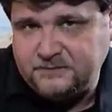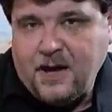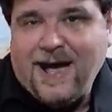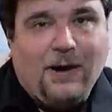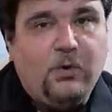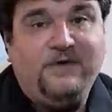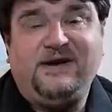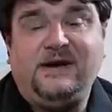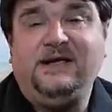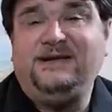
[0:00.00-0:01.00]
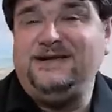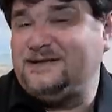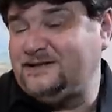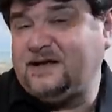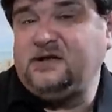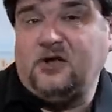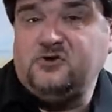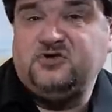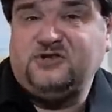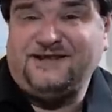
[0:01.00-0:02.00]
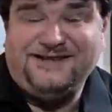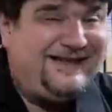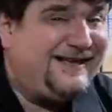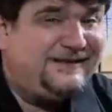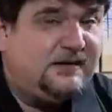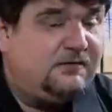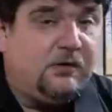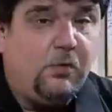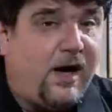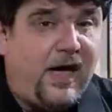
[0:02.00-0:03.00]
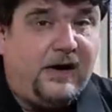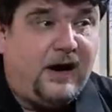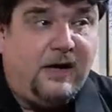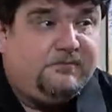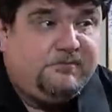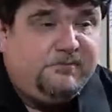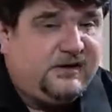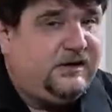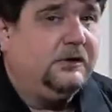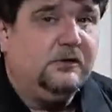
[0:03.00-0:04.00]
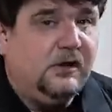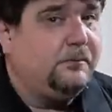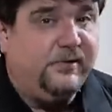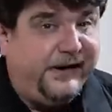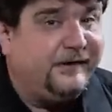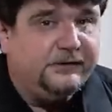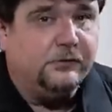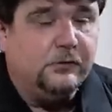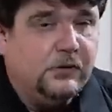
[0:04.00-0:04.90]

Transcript: However, it is a technology that doesn't require a particular breakthrough,